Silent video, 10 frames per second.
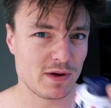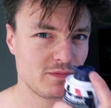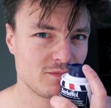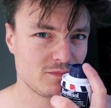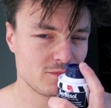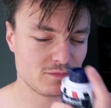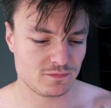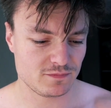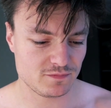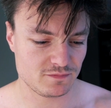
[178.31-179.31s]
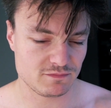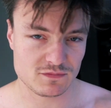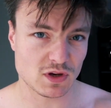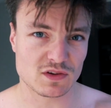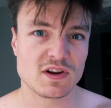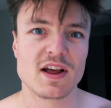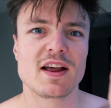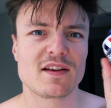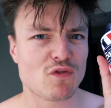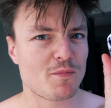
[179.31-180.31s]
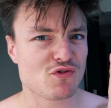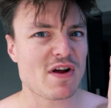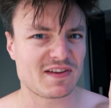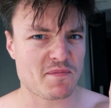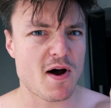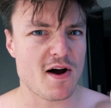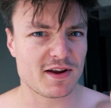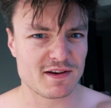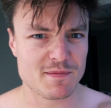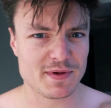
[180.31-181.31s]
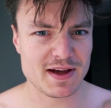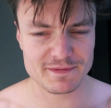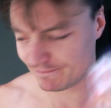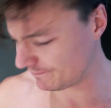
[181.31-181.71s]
It's from Jurassic Park. You remember that?